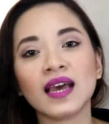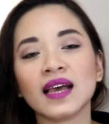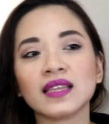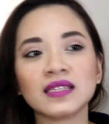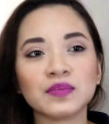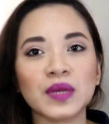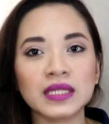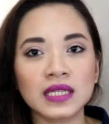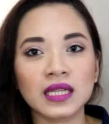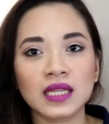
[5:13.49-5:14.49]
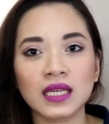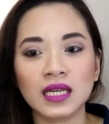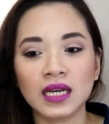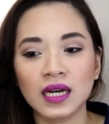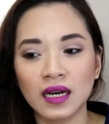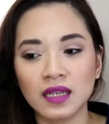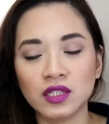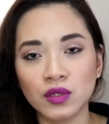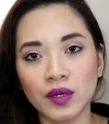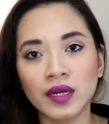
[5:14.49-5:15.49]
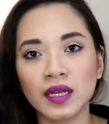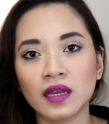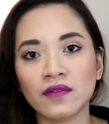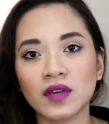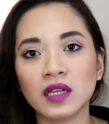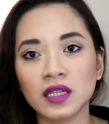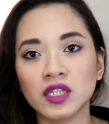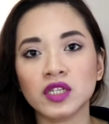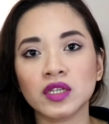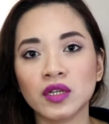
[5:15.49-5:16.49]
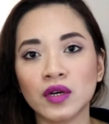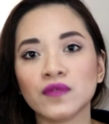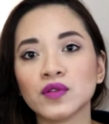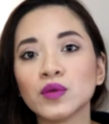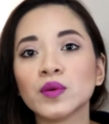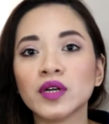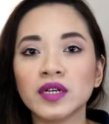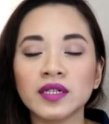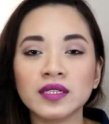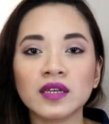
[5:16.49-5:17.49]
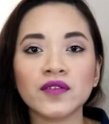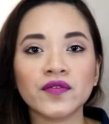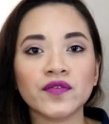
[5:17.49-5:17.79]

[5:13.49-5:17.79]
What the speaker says: And this is basically a story of the collision of two worlds, of